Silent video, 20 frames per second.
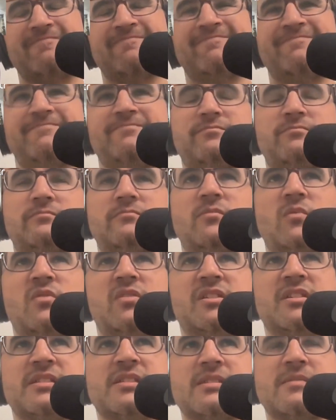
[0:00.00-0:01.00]

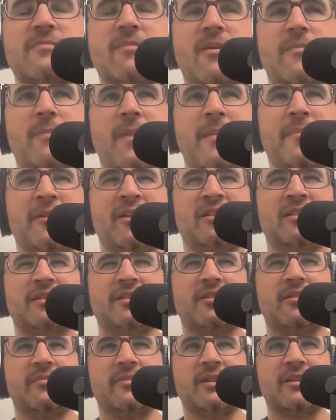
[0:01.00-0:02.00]
which is maybe a
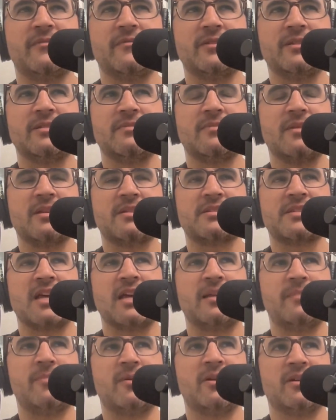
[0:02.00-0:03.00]
little bit of a
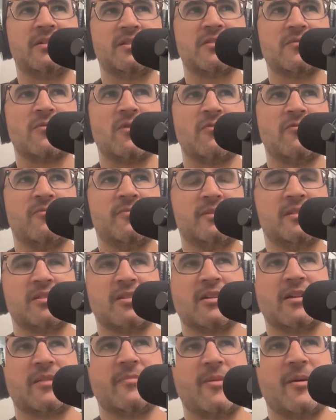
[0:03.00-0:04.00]
sidebar to what we've been
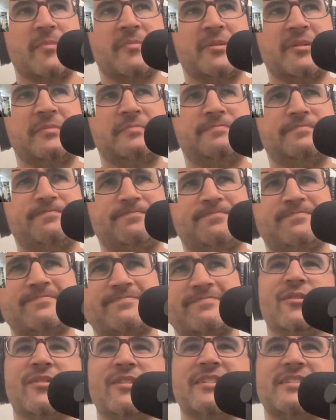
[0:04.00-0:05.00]
talking about, but
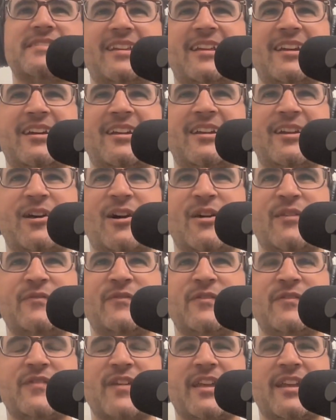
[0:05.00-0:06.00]
this cutting off
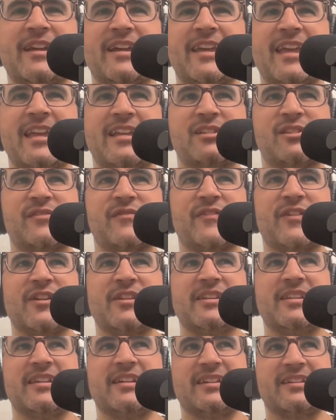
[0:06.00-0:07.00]
of NIH
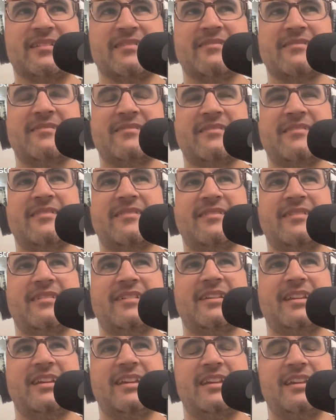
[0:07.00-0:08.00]
funding
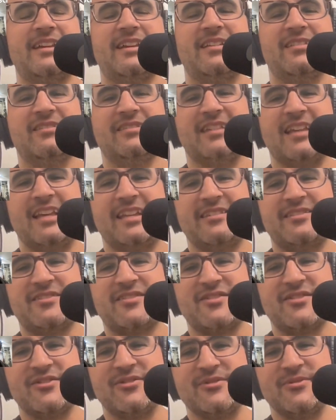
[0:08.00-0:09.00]
led
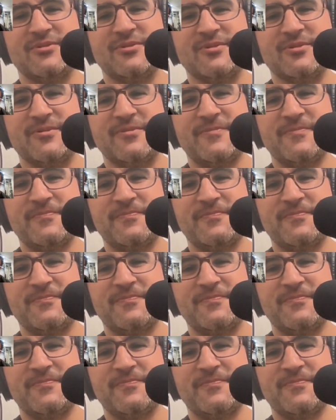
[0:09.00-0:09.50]
to